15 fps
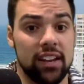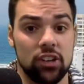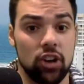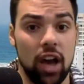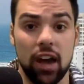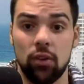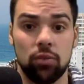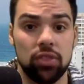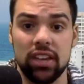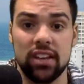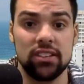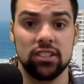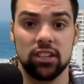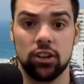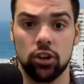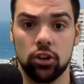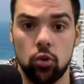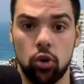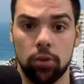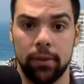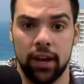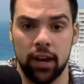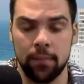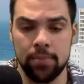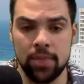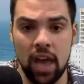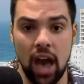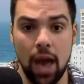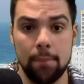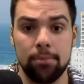I don't think he's a good quarterback.
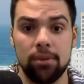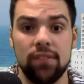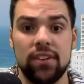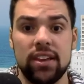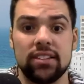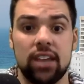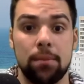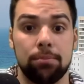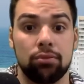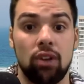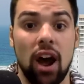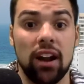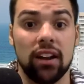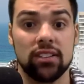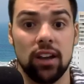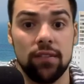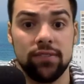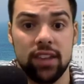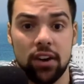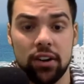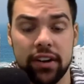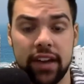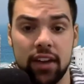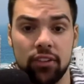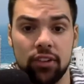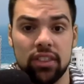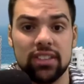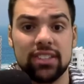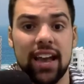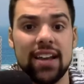I believe he's a product of Derrick Henry.
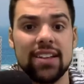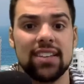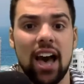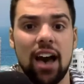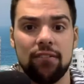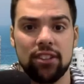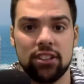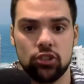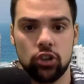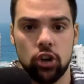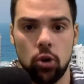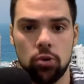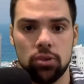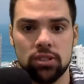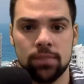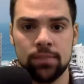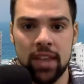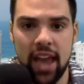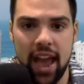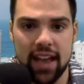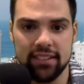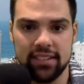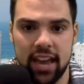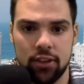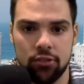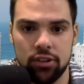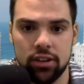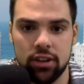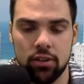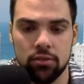The Titans offense goes as
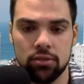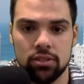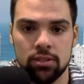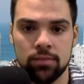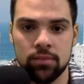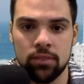Henry goes.